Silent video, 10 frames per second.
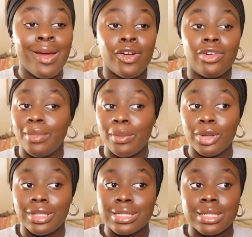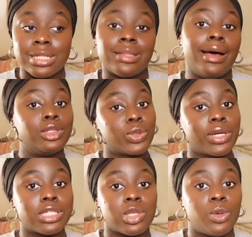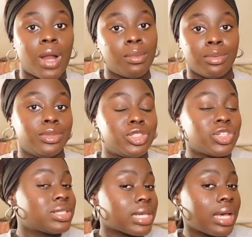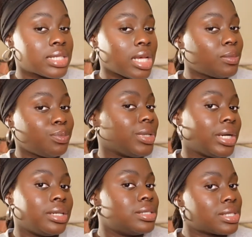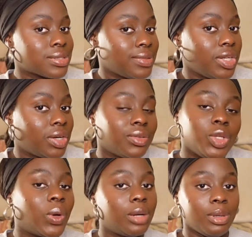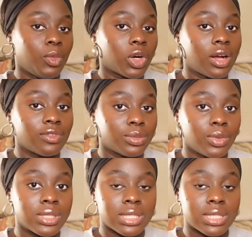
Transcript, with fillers: Remember, this is loungewear, so you probably should size up because, you know, you want to be more comfortable and